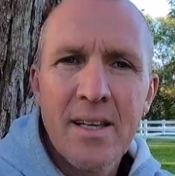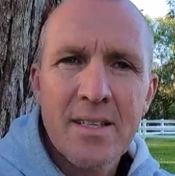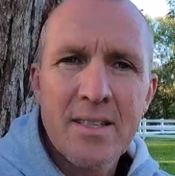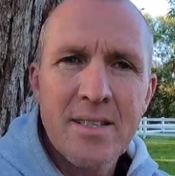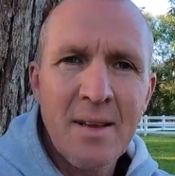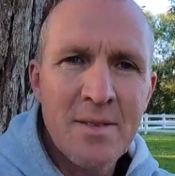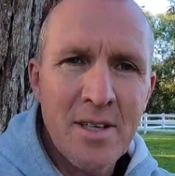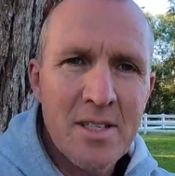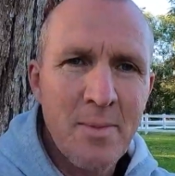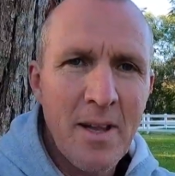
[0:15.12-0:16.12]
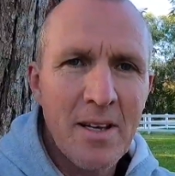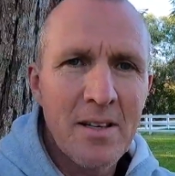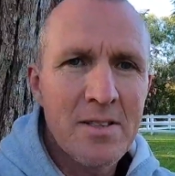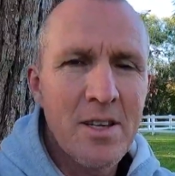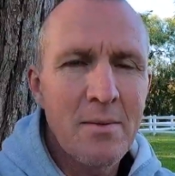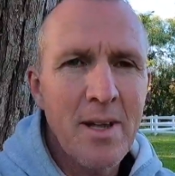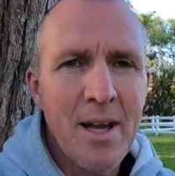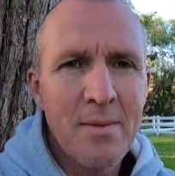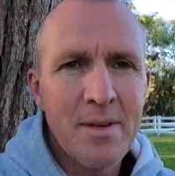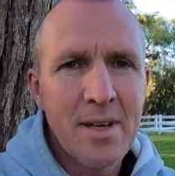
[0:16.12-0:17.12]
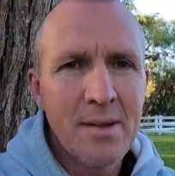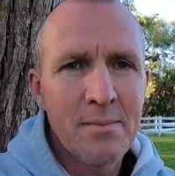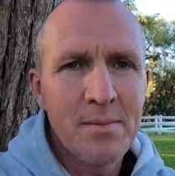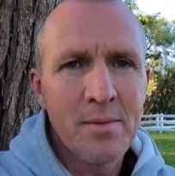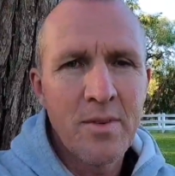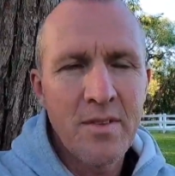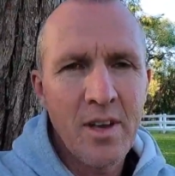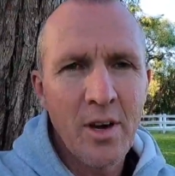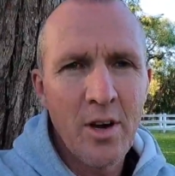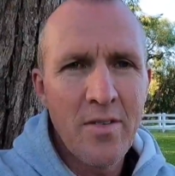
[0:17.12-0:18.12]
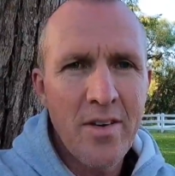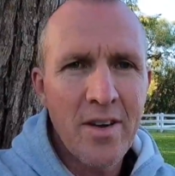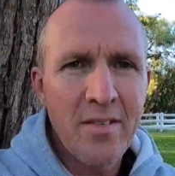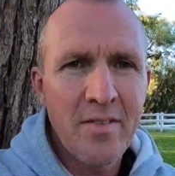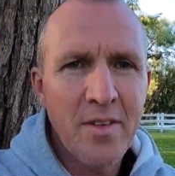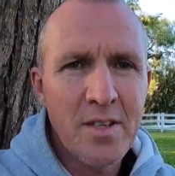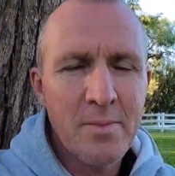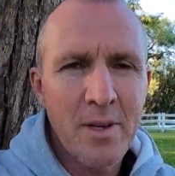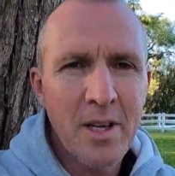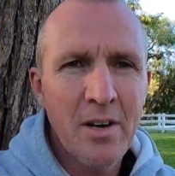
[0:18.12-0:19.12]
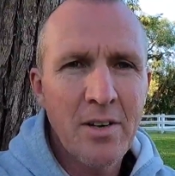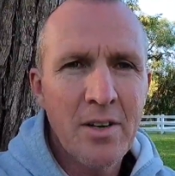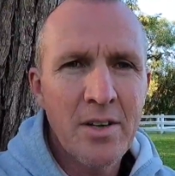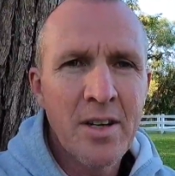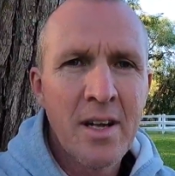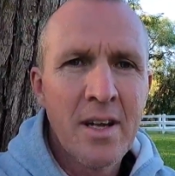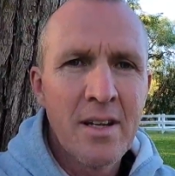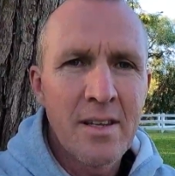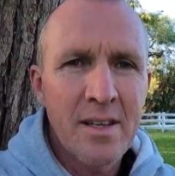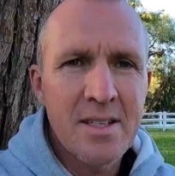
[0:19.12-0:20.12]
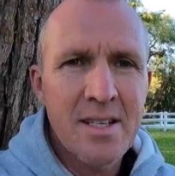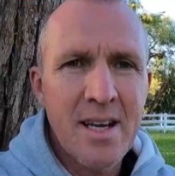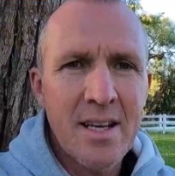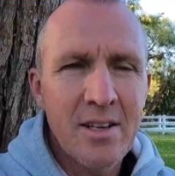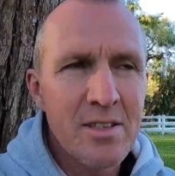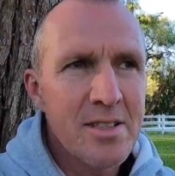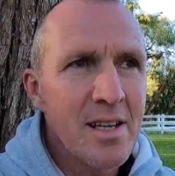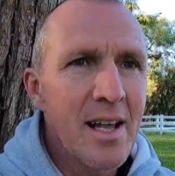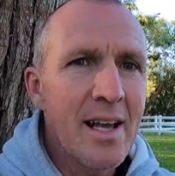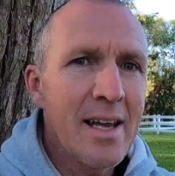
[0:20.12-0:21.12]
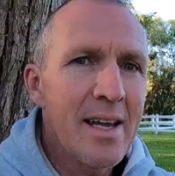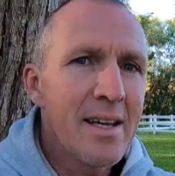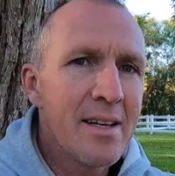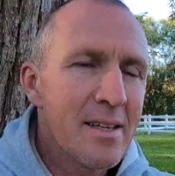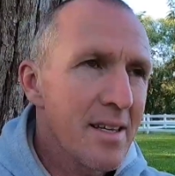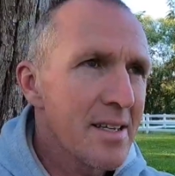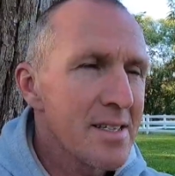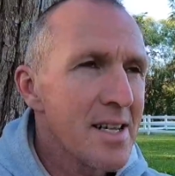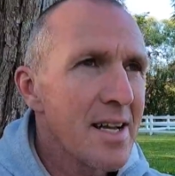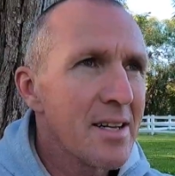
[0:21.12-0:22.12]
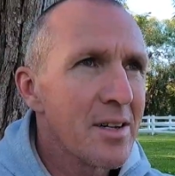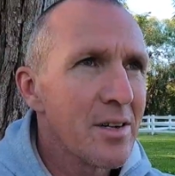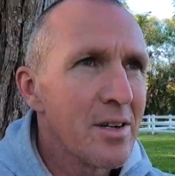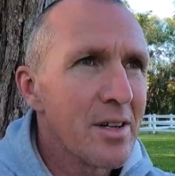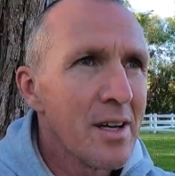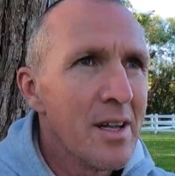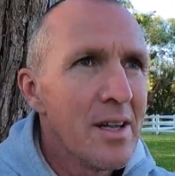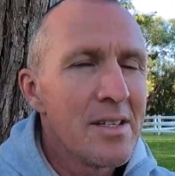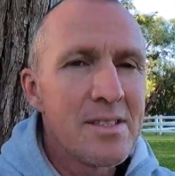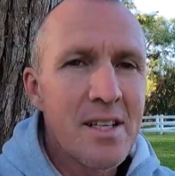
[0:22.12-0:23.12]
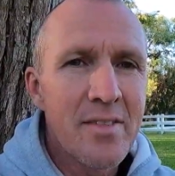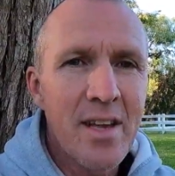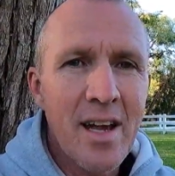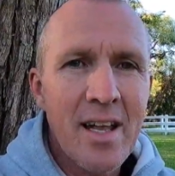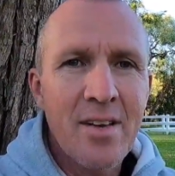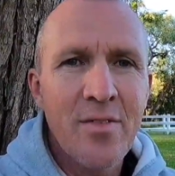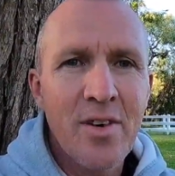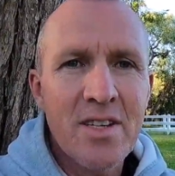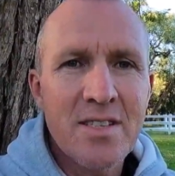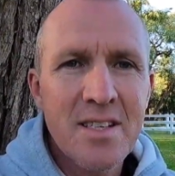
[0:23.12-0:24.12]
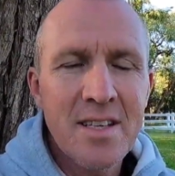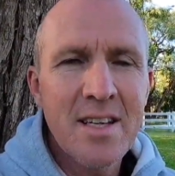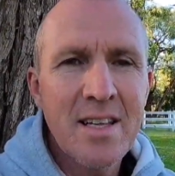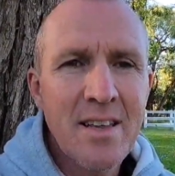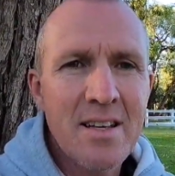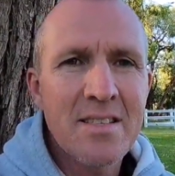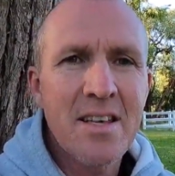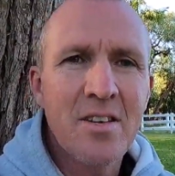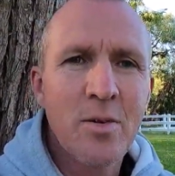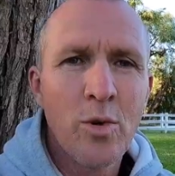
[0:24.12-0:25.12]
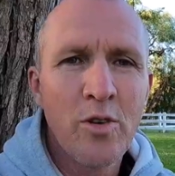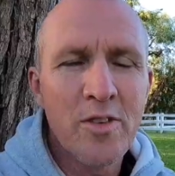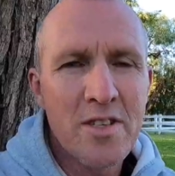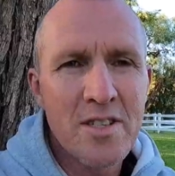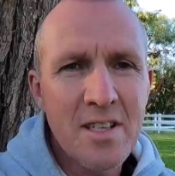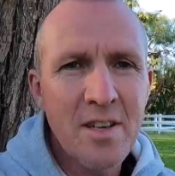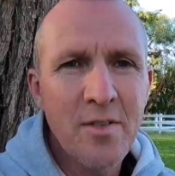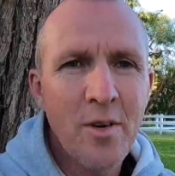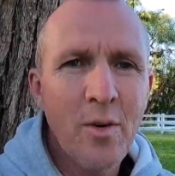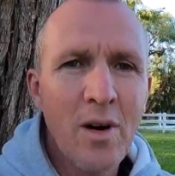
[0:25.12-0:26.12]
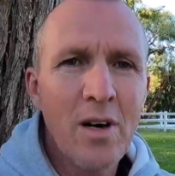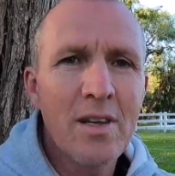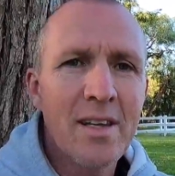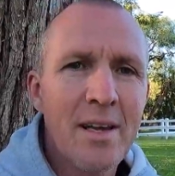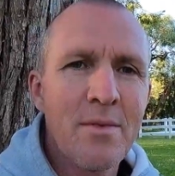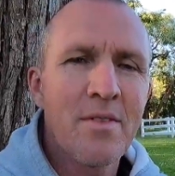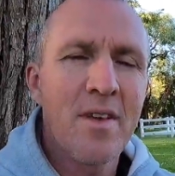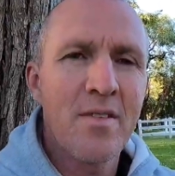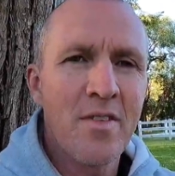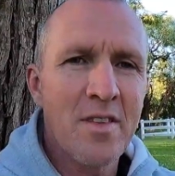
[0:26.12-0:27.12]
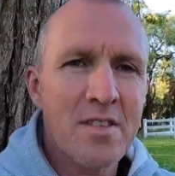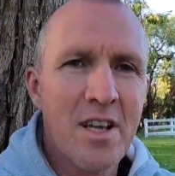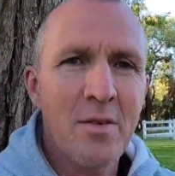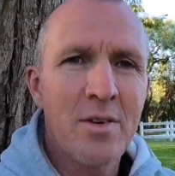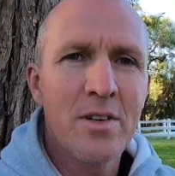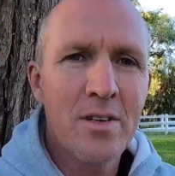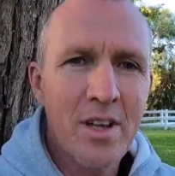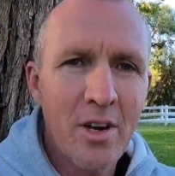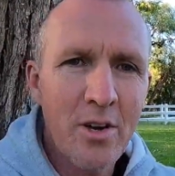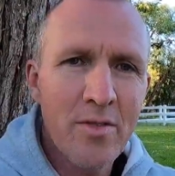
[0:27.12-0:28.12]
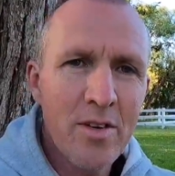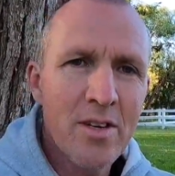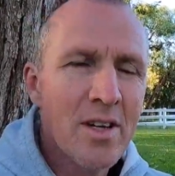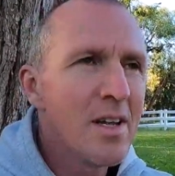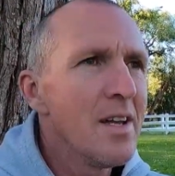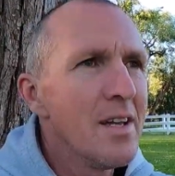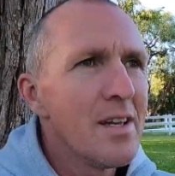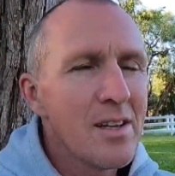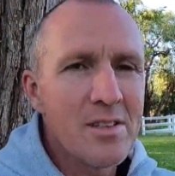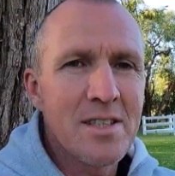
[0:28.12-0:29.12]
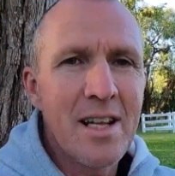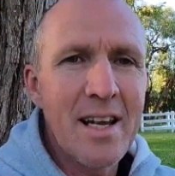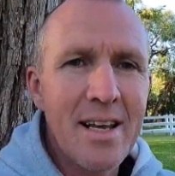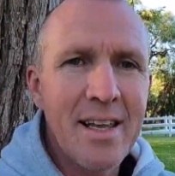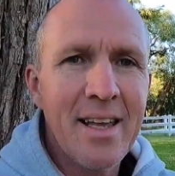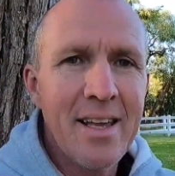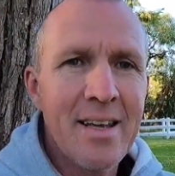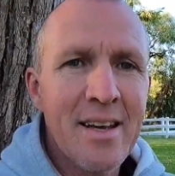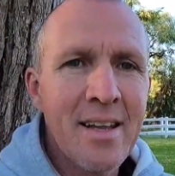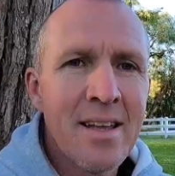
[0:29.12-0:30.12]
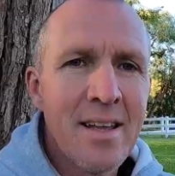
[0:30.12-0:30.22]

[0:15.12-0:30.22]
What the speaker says: It seems like it's been a long time coming with COVID and everything that's been going on. The container got delayed, the container got deviated via Sydney, then it sat on the wharf at Sydney for a while, again with everything that's going on, COVID, got delayed again.